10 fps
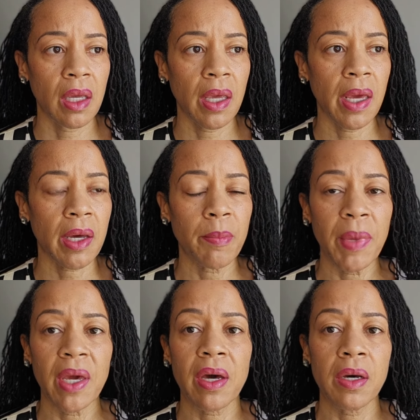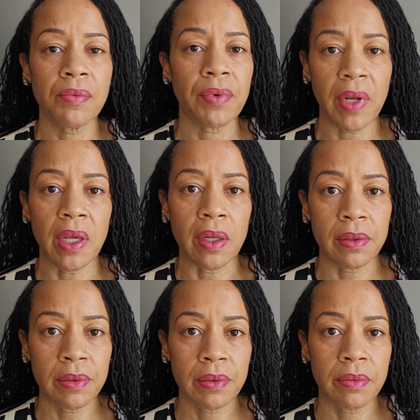it could be comforting,
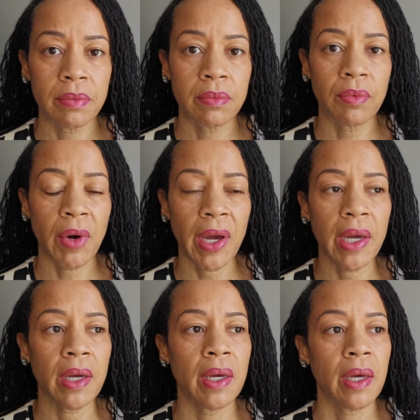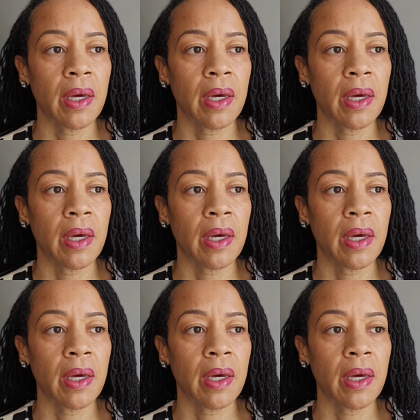right?